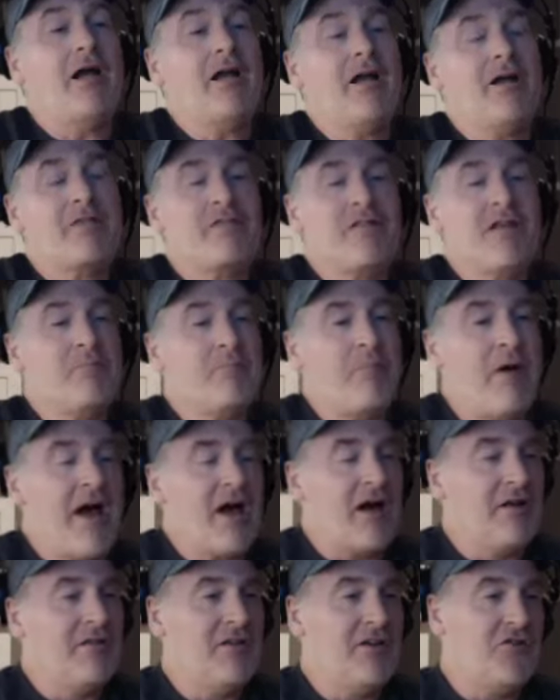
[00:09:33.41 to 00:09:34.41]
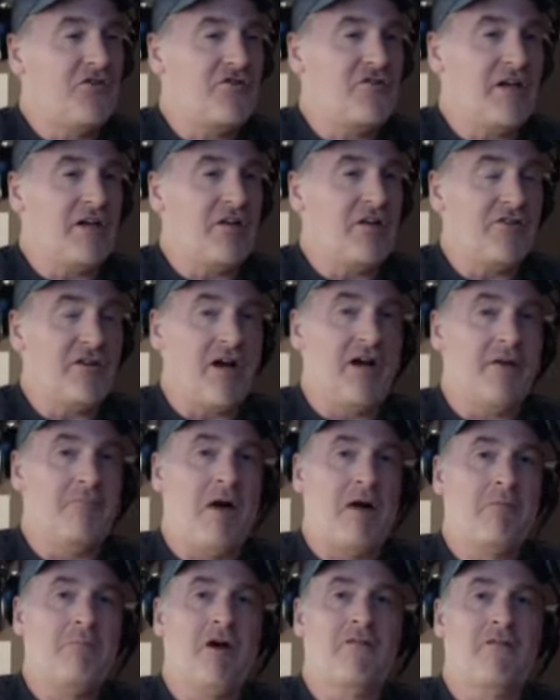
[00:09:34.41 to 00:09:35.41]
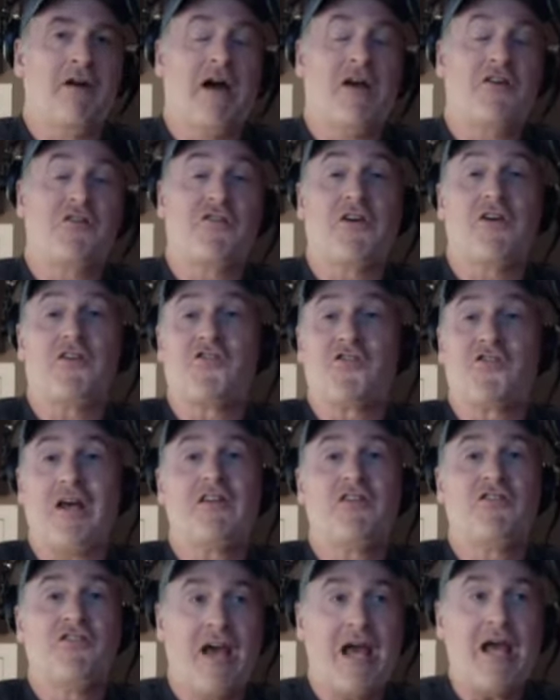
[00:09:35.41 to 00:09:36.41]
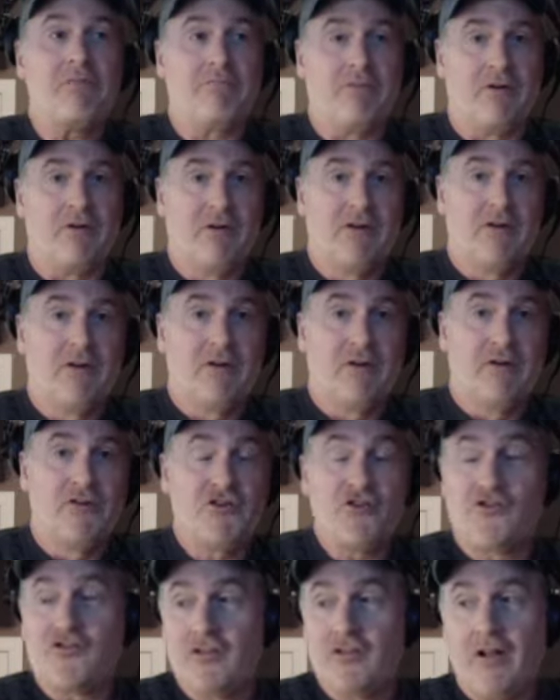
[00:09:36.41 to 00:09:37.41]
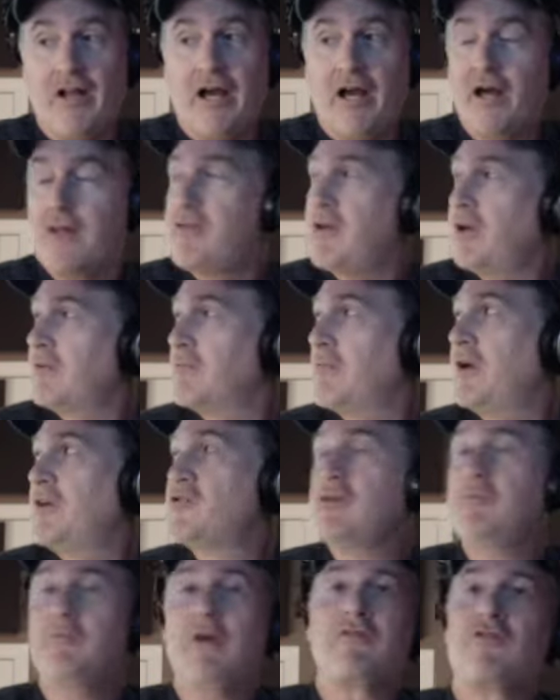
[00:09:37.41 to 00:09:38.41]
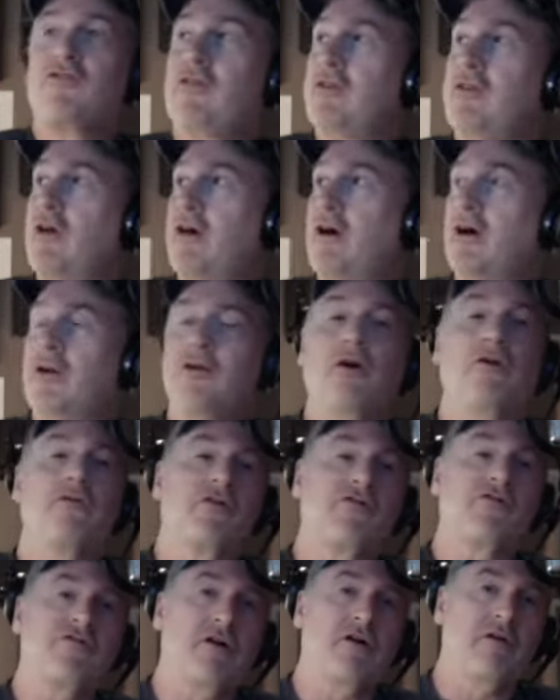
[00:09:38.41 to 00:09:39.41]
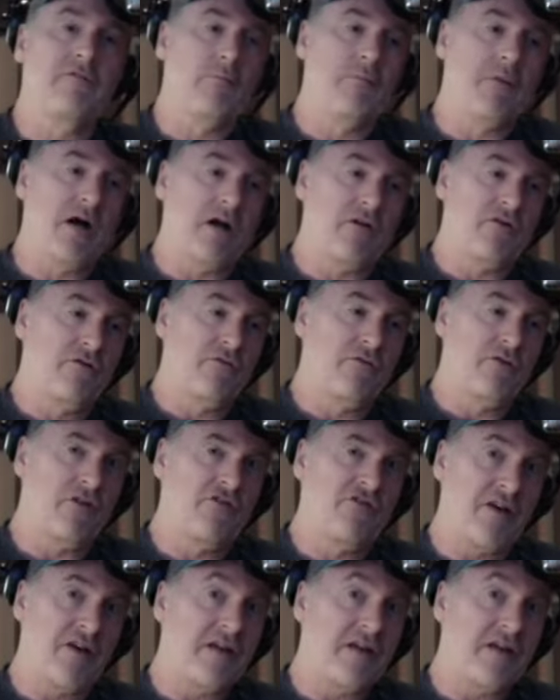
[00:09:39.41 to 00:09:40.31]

think back of these things, and my mother has a cassette tape. She still, I think she may have. No, they still have a box of cassette.